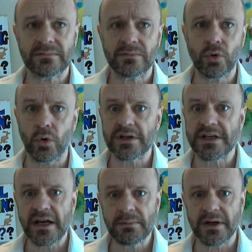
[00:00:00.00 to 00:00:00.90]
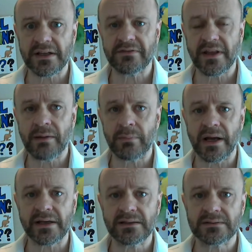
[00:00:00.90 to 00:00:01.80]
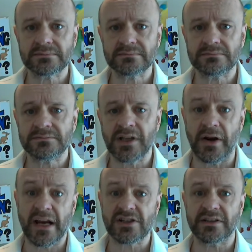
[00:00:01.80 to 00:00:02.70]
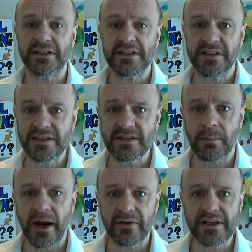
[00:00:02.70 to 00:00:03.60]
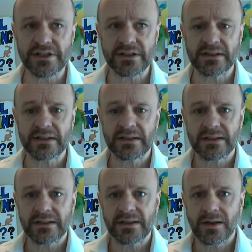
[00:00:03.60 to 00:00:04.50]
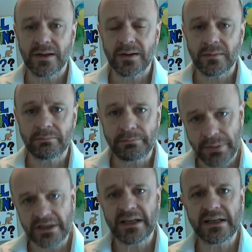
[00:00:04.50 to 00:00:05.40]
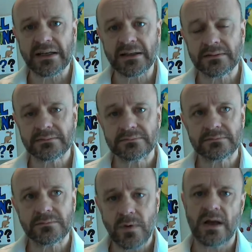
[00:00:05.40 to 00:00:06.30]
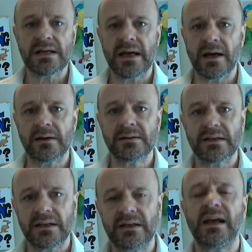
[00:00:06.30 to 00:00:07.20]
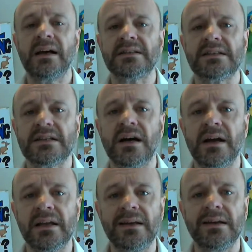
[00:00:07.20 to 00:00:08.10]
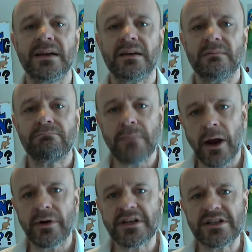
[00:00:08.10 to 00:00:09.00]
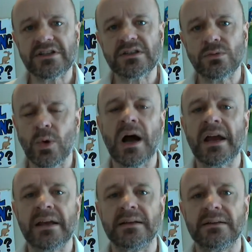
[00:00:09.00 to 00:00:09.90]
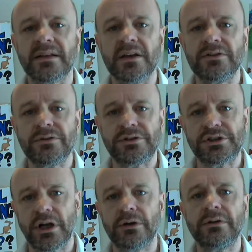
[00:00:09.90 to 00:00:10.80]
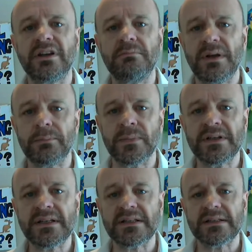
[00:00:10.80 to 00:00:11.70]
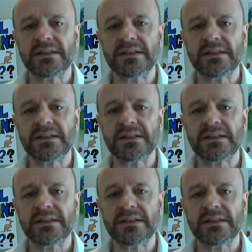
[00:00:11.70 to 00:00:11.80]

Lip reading: Nor does anybody, for that matter. Don't actually need marriage. But here, right now, in our society, marriage is the way that you show commitment